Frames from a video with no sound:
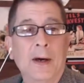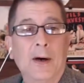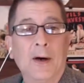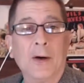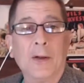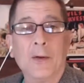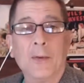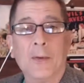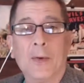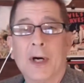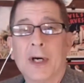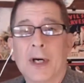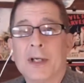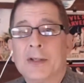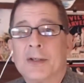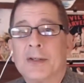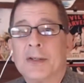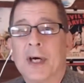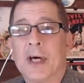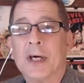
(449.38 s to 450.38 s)

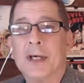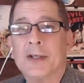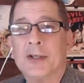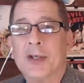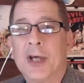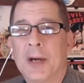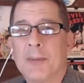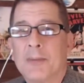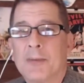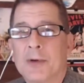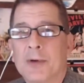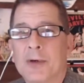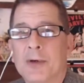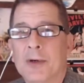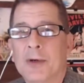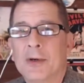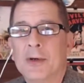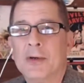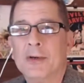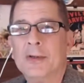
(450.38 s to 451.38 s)
Otherwise, chapter
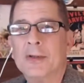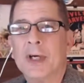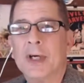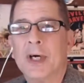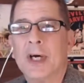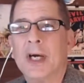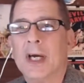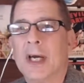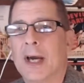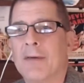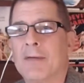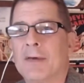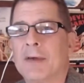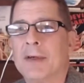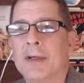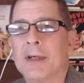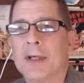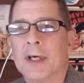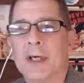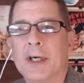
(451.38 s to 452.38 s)
news, I
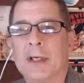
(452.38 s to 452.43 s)
haven't,